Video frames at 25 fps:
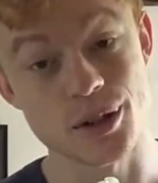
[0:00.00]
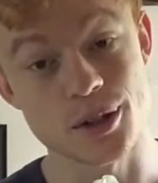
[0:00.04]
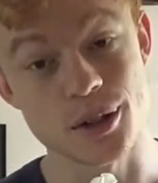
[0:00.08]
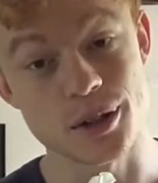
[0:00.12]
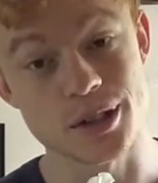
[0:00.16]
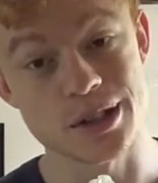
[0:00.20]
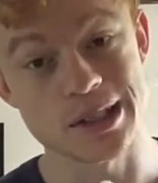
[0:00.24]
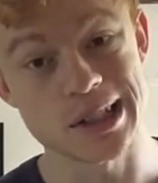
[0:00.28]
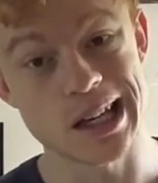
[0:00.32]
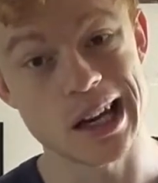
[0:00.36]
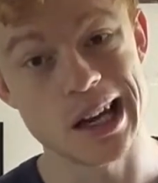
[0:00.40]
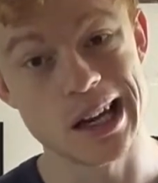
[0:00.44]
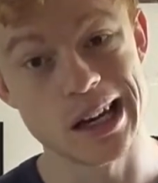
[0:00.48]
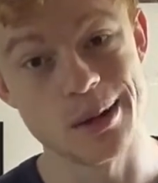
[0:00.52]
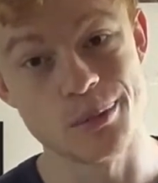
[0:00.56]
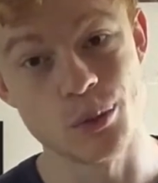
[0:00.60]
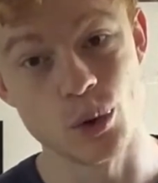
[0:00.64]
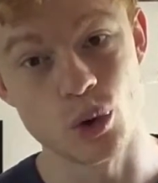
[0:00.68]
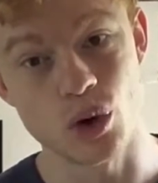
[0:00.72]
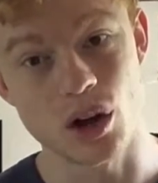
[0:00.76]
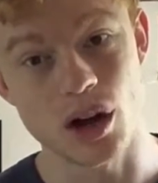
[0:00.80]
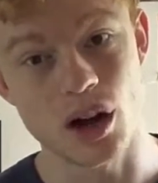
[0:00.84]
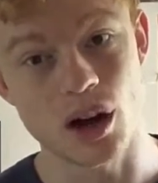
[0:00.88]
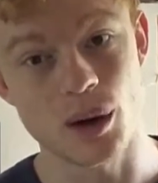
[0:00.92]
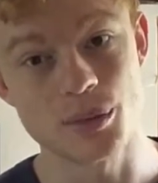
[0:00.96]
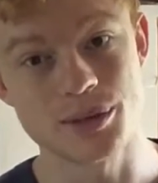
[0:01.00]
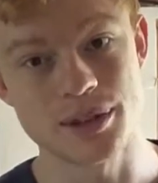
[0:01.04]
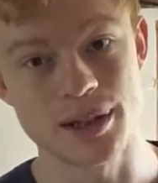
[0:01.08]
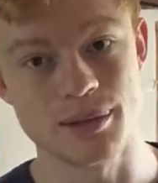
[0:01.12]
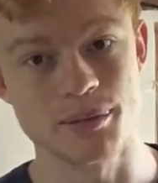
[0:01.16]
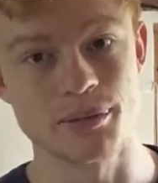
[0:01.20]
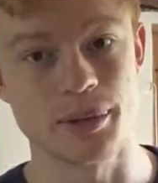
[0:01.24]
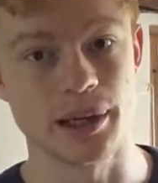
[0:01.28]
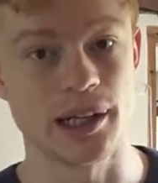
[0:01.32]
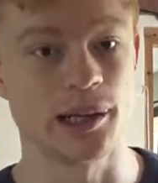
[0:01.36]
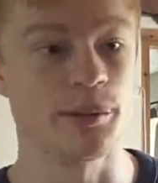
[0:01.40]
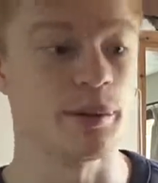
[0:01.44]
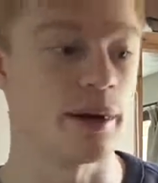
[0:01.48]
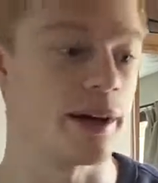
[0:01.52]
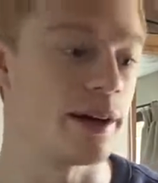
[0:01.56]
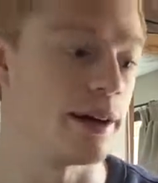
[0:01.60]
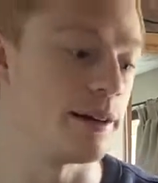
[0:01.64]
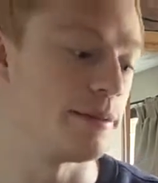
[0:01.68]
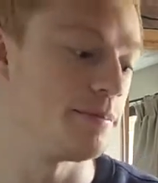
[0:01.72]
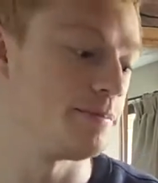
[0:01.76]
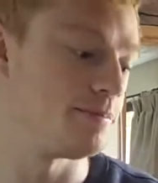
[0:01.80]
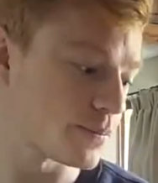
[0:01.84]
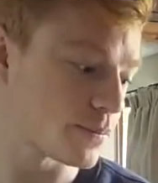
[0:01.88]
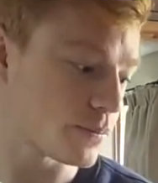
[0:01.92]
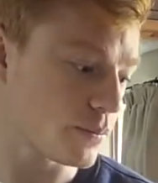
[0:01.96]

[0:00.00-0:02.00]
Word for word: is a slightly more carbs in peanut butter.